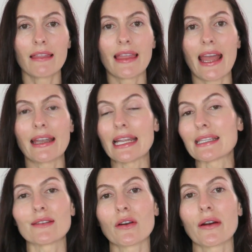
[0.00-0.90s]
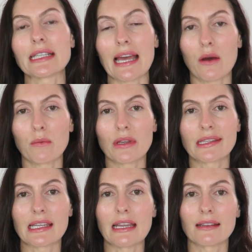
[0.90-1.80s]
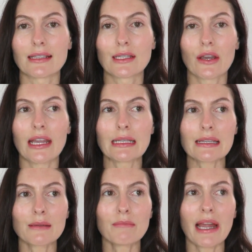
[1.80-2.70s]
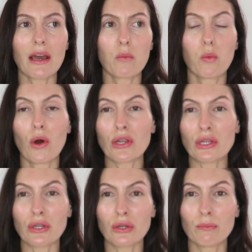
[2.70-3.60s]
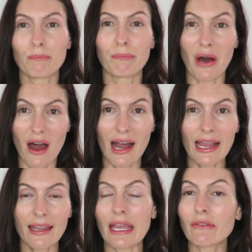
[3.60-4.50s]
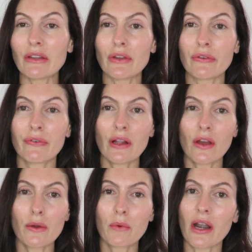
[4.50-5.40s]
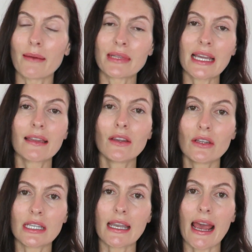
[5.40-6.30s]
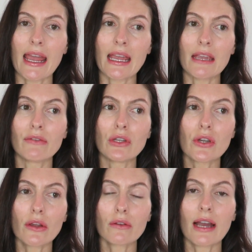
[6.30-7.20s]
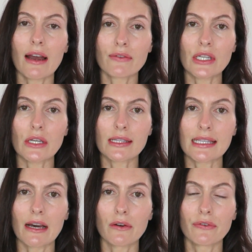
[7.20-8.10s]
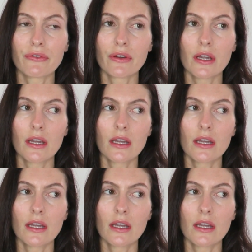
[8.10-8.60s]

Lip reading: then it's not going to help your skin. So it doesn't matter what you buy, even if you follow what I'm telling you today, if you don't look after yourself,